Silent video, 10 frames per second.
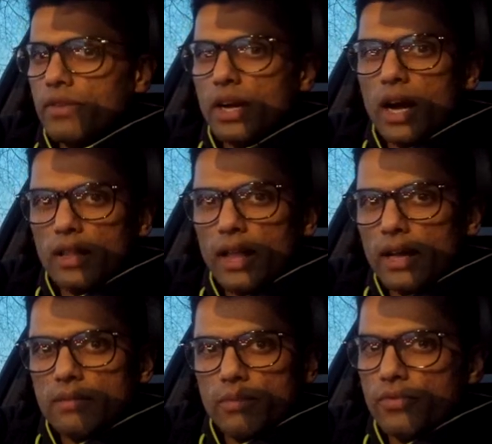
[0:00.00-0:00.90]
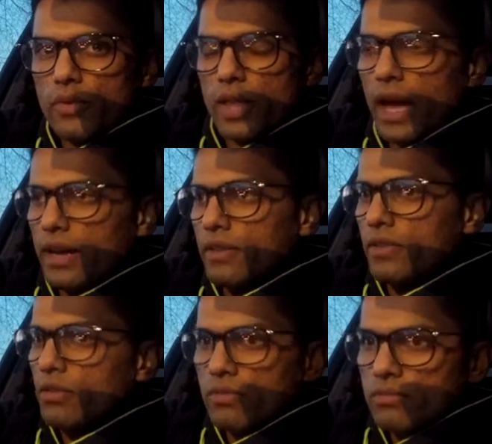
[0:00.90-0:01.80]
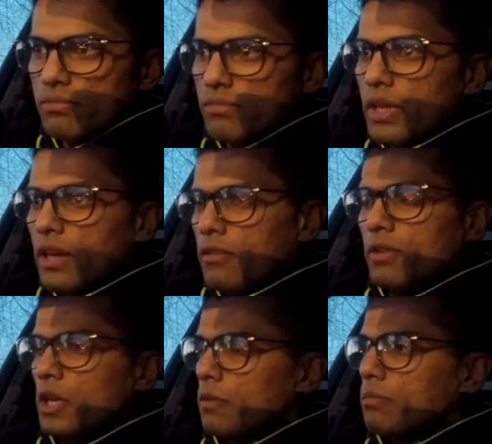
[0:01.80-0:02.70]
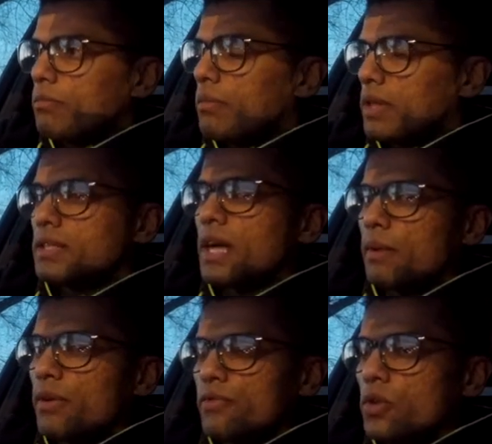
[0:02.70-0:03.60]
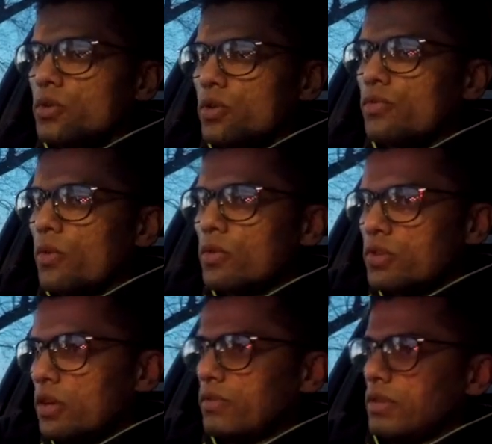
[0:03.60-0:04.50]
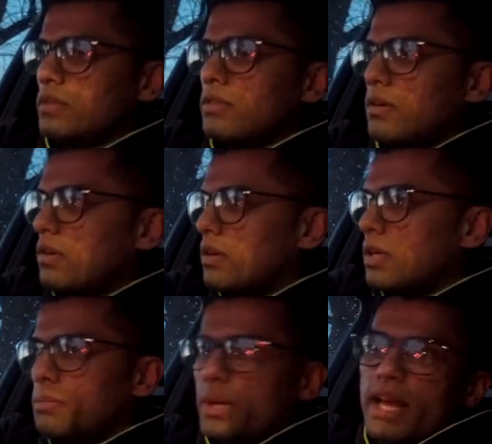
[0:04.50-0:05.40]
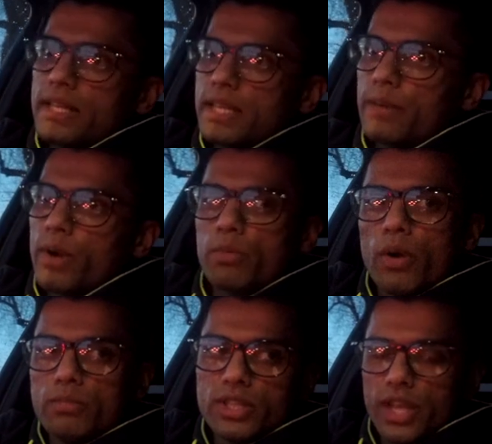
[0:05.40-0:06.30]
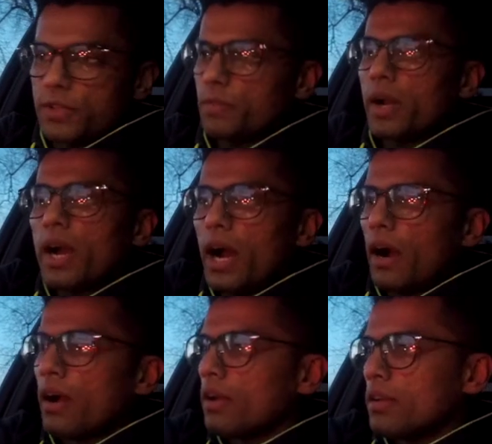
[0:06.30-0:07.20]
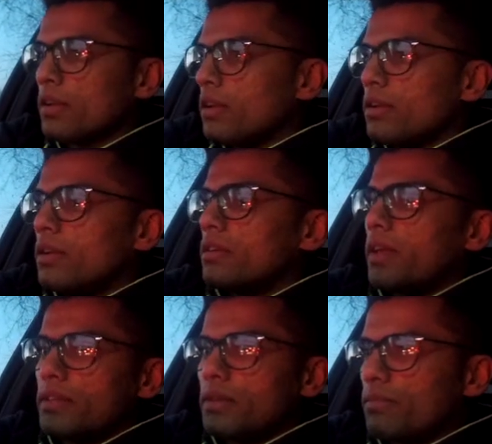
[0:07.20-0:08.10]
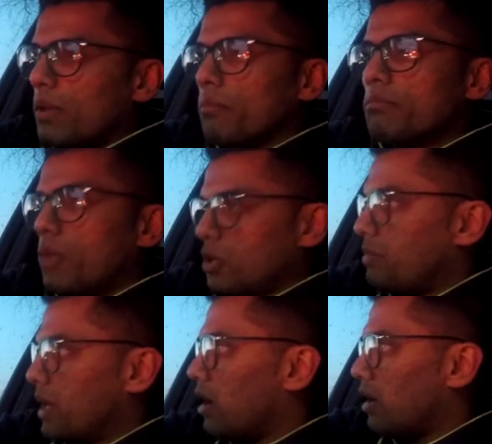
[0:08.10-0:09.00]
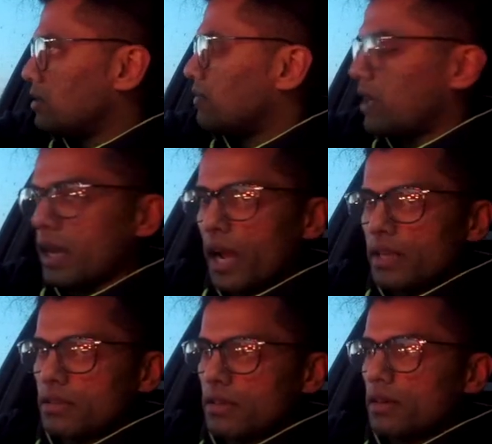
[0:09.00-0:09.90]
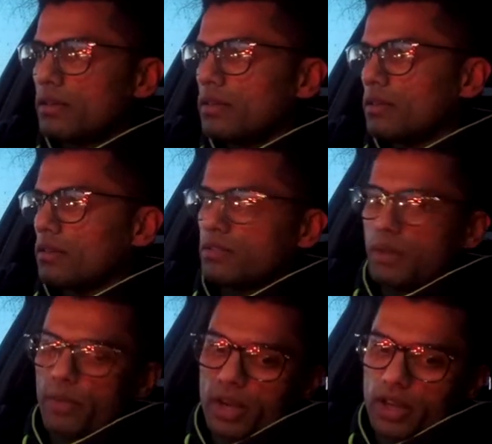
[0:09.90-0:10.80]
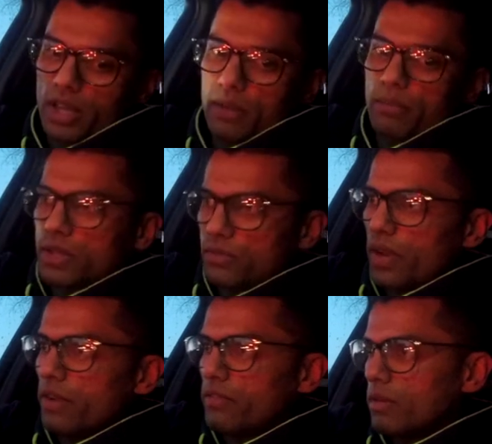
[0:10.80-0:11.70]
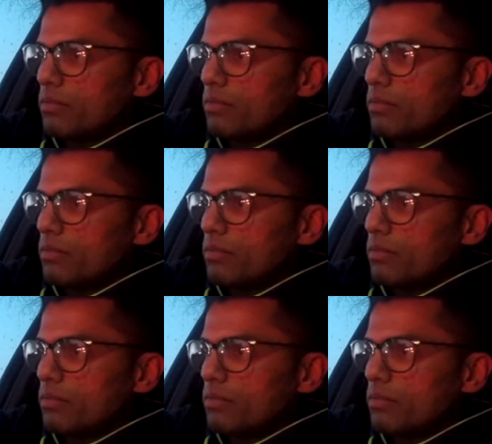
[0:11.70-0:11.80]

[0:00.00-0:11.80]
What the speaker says: I got that before that even by the time I've done two full service, so by that time I'll probably change my car, get something much bigger or something nicer, because I'm not going to keep this forever.